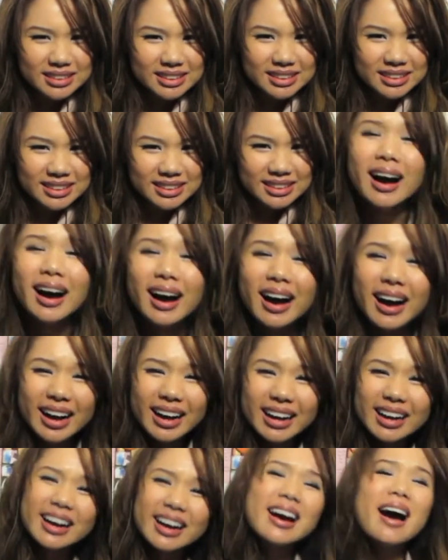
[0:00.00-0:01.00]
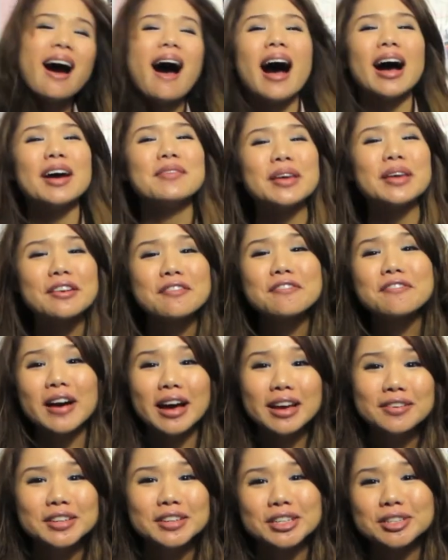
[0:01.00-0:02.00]
I'm like
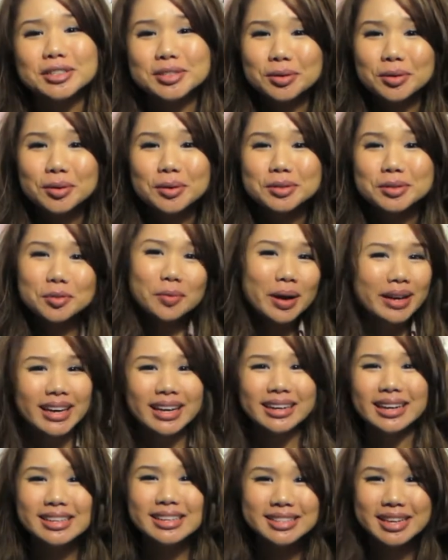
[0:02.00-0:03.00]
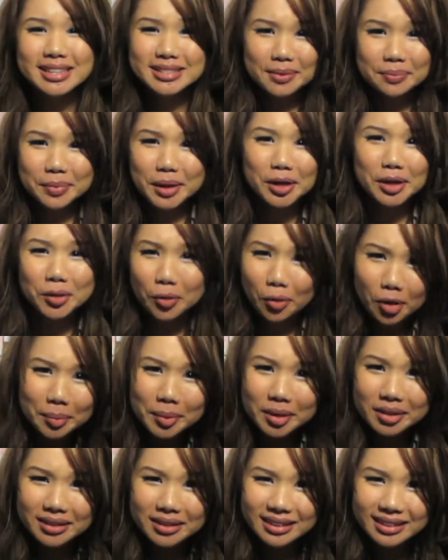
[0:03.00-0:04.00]
5 years old. Why can't I see something
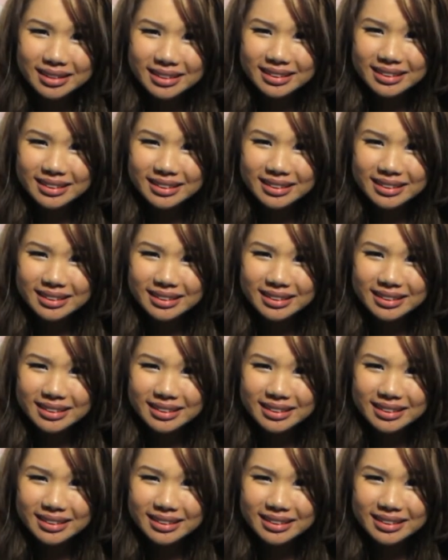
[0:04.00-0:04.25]
normal?